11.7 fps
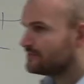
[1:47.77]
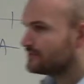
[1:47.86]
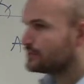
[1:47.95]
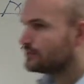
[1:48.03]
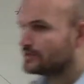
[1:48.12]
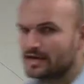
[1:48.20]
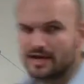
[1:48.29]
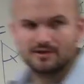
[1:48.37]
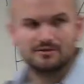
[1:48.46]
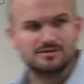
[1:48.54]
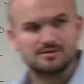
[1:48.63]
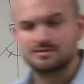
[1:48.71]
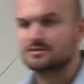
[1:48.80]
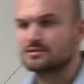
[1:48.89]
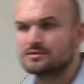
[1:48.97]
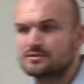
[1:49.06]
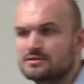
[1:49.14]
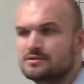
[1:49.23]
of included angles.
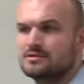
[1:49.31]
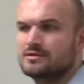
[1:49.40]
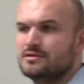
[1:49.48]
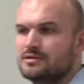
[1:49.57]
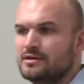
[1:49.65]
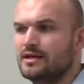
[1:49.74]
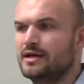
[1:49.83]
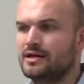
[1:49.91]
Any